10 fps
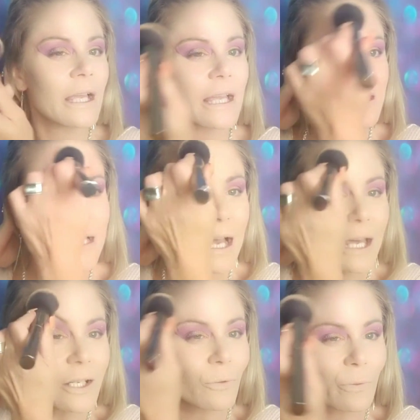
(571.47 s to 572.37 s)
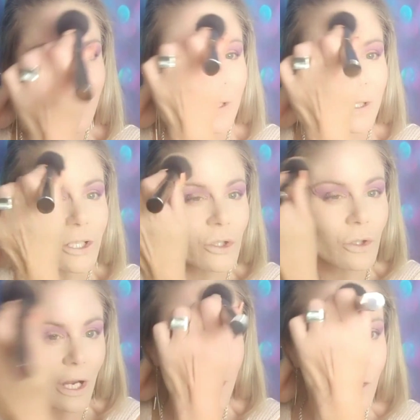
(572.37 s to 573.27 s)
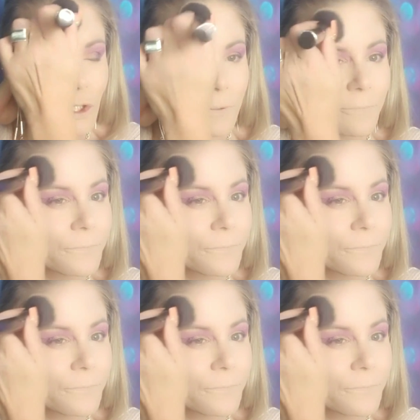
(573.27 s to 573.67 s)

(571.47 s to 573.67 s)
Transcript: it's kind of really strange.